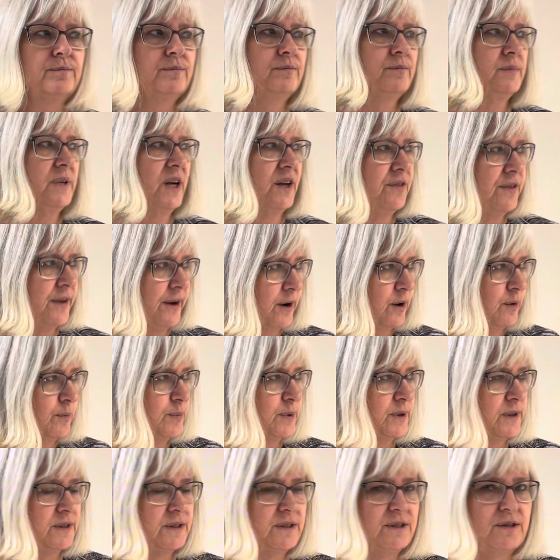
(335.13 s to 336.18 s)
a
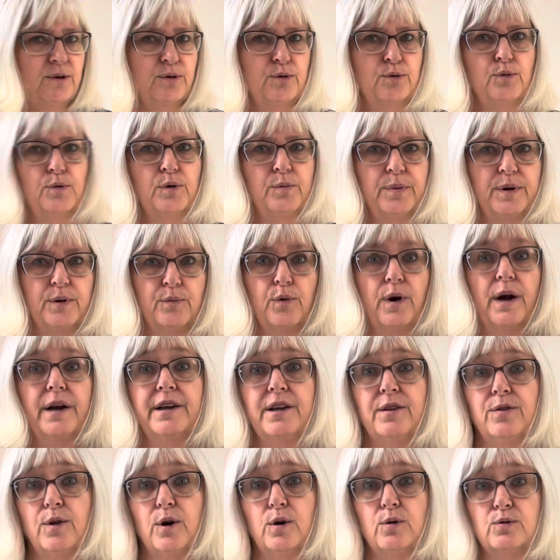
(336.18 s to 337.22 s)
therapist who will be
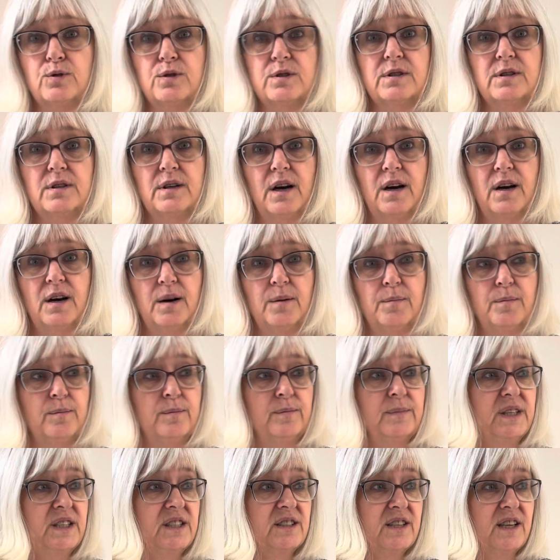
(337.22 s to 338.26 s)
running those
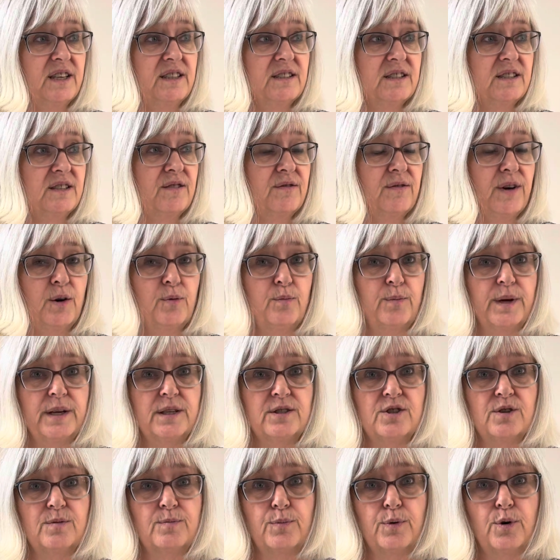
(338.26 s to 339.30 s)
intensive
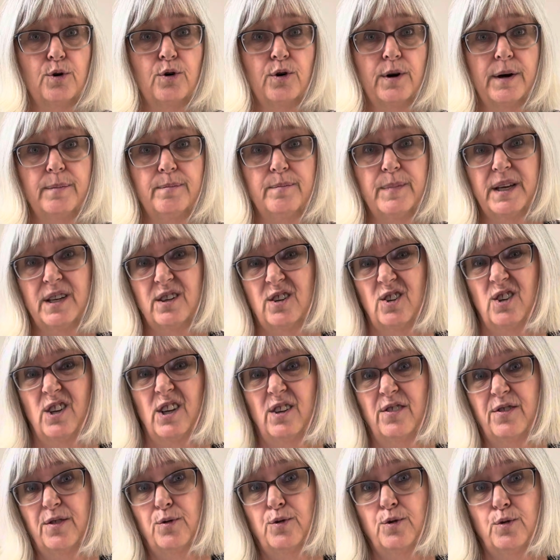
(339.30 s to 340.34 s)
outpatient program mental
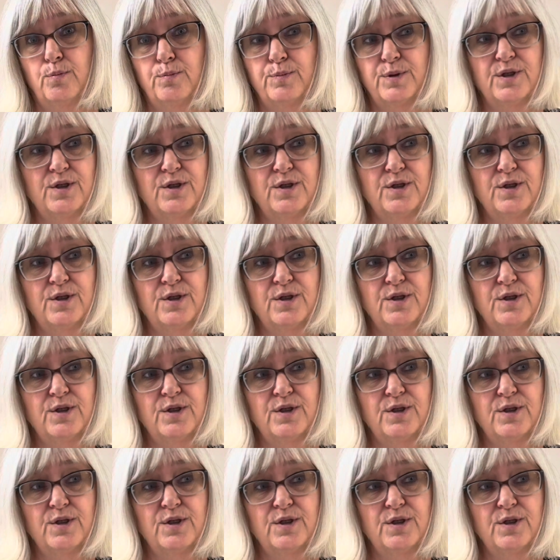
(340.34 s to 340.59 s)
health groups.